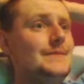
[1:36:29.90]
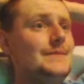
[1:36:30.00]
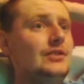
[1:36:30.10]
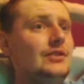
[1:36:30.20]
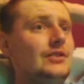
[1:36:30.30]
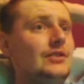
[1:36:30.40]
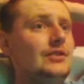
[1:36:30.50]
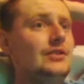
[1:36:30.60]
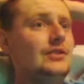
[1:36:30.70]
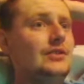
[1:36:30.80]

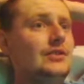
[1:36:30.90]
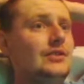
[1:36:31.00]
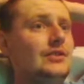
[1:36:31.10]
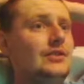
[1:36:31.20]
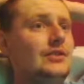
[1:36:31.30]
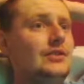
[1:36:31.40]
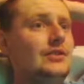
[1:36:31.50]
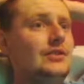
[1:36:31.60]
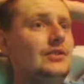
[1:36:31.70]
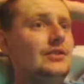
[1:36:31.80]
Two of our
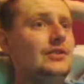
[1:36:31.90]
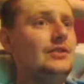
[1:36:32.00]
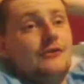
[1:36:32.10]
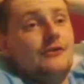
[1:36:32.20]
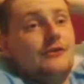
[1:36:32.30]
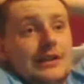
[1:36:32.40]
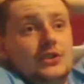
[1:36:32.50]
only